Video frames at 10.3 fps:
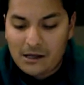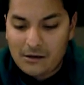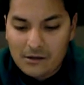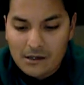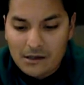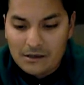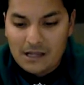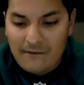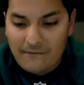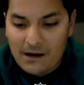So
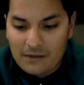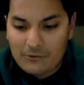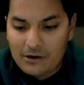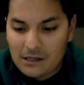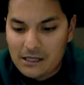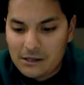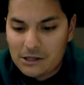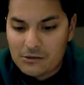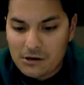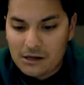Stafford has one of the
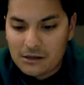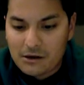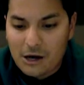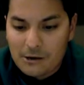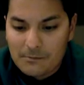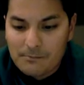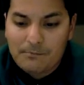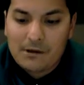league's strongest arms,